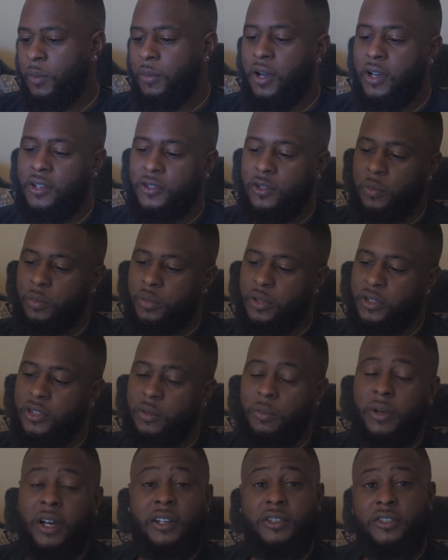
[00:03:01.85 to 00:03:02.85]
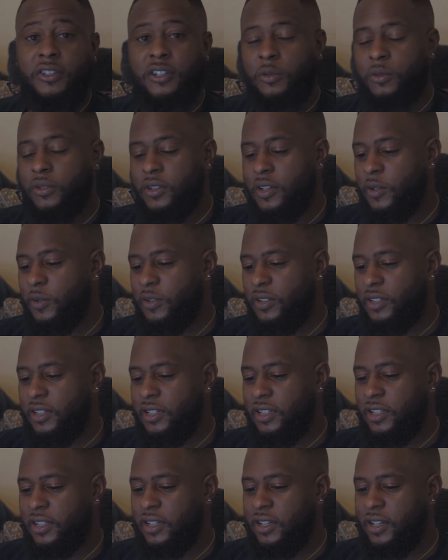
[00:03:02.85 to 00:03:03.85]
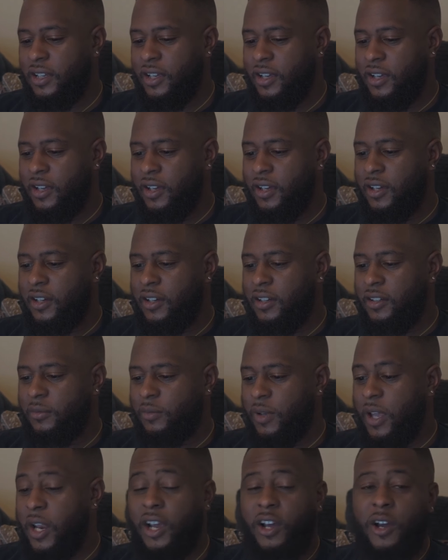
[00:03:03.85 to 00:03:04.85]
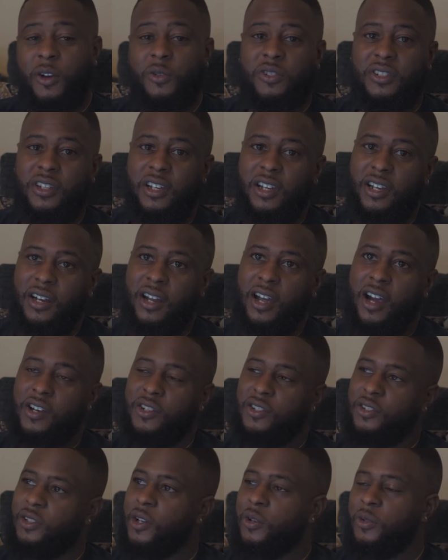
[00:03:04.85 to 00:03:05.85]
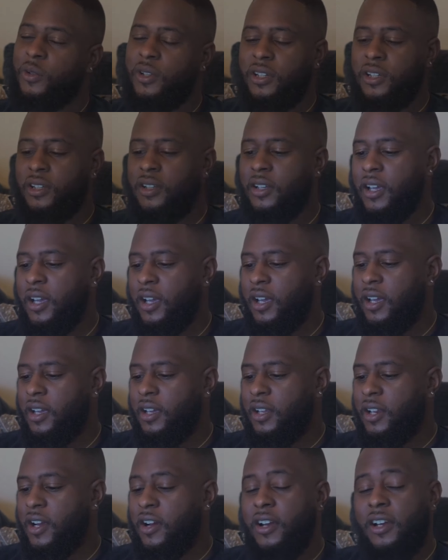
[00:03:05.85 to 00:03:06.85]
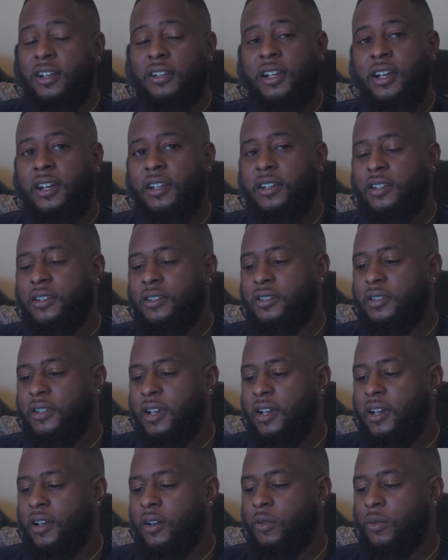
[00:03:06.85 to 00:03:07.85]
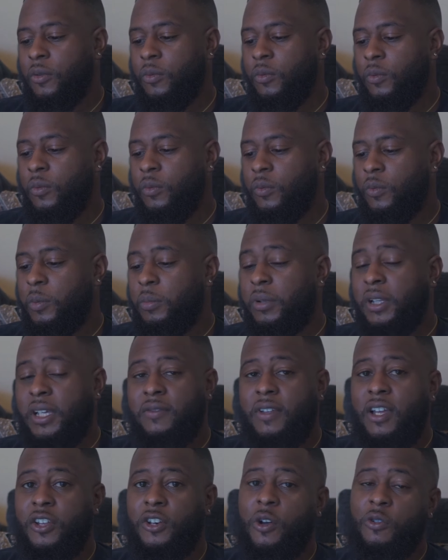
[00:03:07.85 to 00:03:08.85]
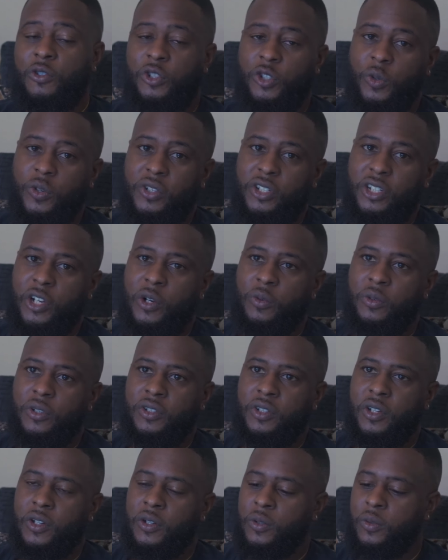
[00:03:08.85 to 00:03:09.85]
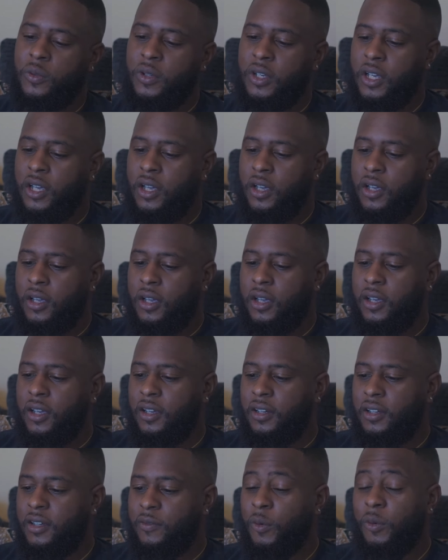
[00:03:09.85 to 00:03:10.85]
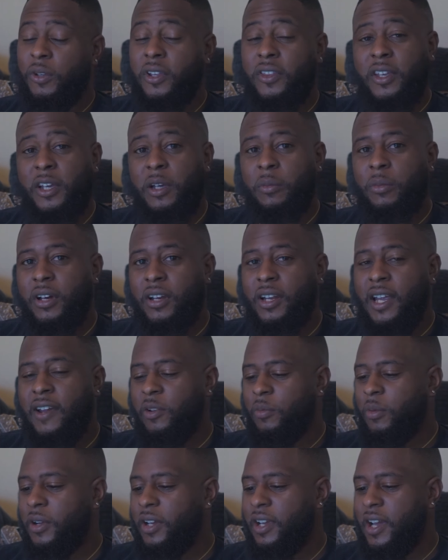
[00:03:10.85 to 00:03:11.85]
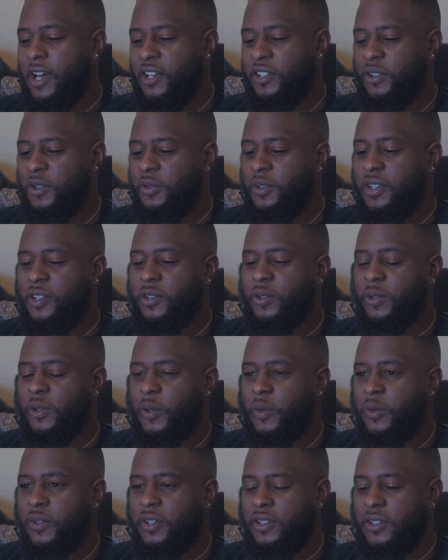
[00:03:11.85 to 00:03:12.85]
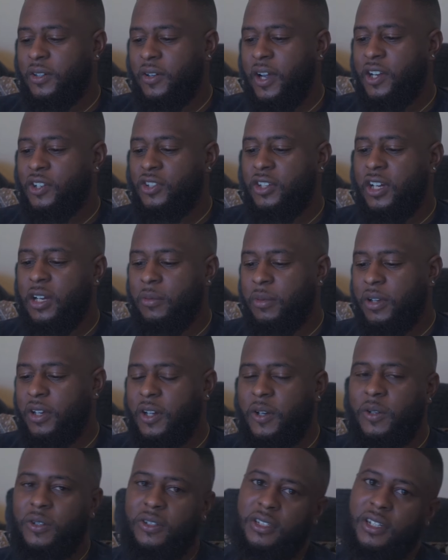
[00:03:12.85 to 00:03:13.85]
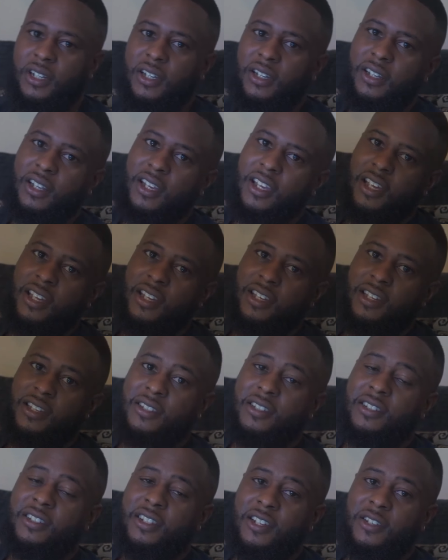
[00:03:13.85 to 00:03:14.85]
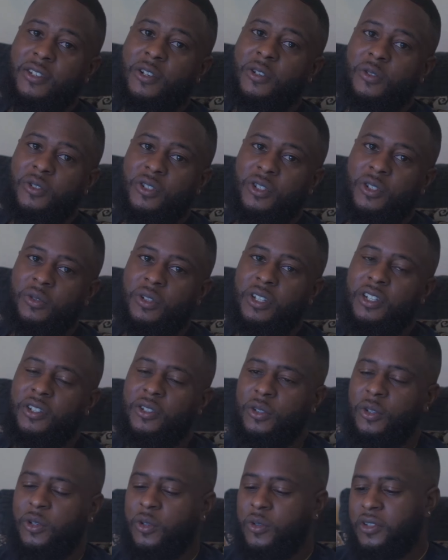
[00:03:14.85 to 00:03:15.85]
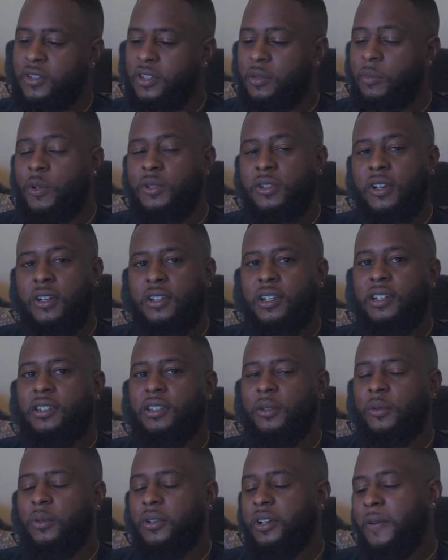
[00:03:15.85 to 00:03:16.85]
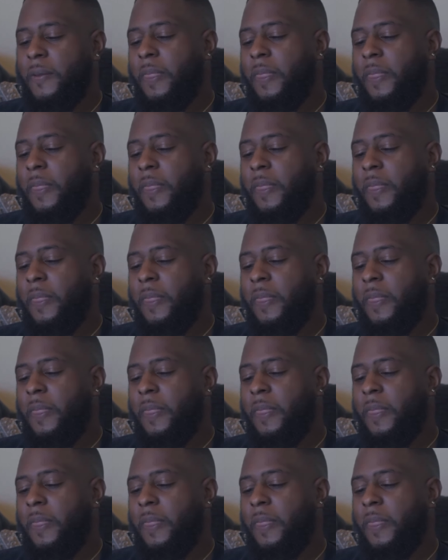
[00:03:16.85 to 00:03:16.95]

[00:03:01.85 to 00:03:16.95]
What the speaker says: I'm also pushing my agenda with COSIGN. And the COSIGN, our slogan and our headline is, we believe that no story should go untold. And if you really think about it, everybody has a unique story. So our job at COSIGN is to tell those unique stories in the most authentic way.